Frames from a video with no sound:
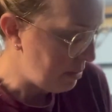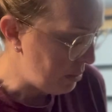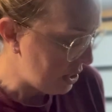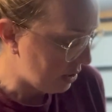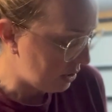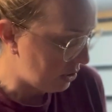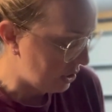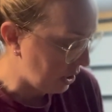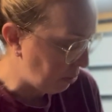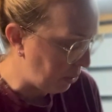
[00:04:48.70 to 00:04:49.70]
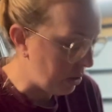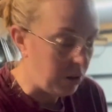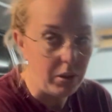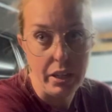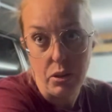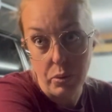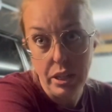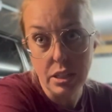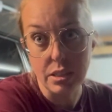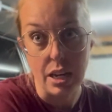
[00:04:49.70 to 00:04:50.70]
Mitt on the Stick Pro, he
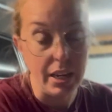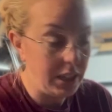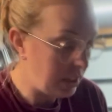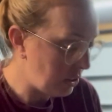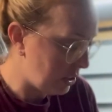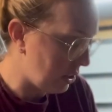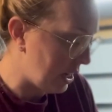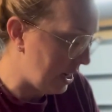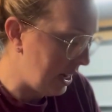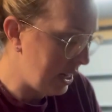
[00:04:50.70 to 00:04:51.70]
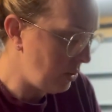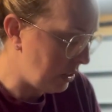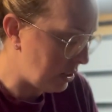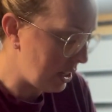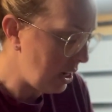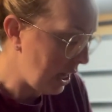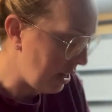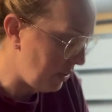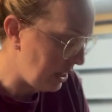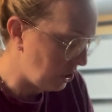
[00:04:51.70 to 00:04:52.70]
redesigned it so that now instead of
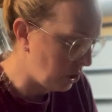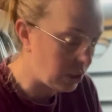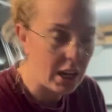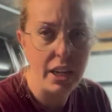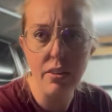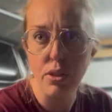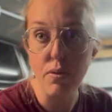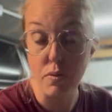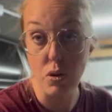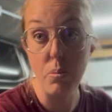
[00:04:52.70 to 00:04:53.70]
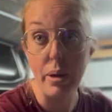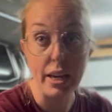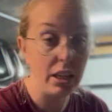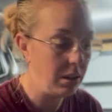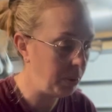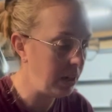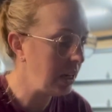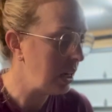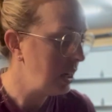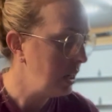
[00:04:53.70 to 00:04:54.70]
having just kind of the foam backing
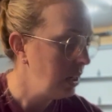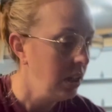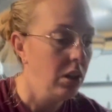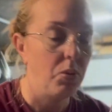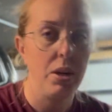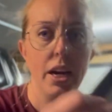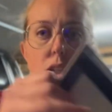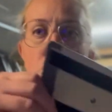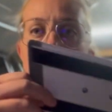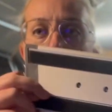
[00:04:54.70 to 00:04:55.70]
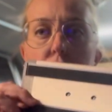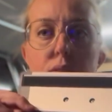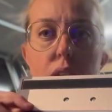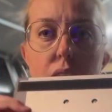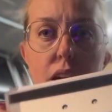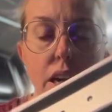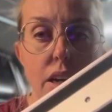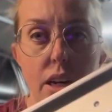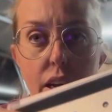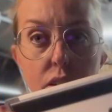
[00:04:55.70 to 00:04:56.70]
plate, we actually have a
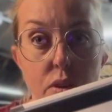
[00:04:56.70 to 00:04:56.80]
kind of